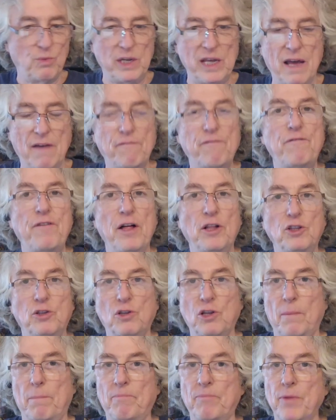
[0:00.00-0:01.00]
have
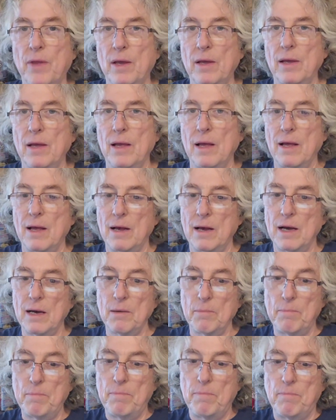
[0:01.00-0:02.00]
felt
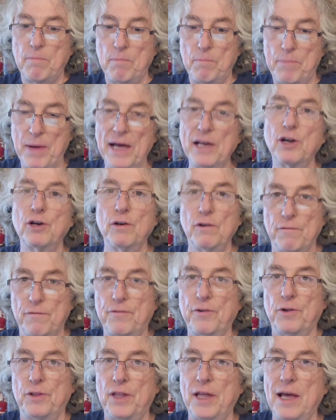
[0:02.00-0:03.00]
better
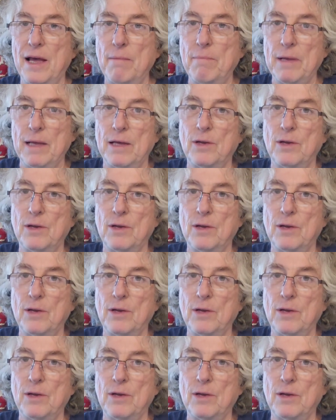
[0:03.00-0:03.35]
for them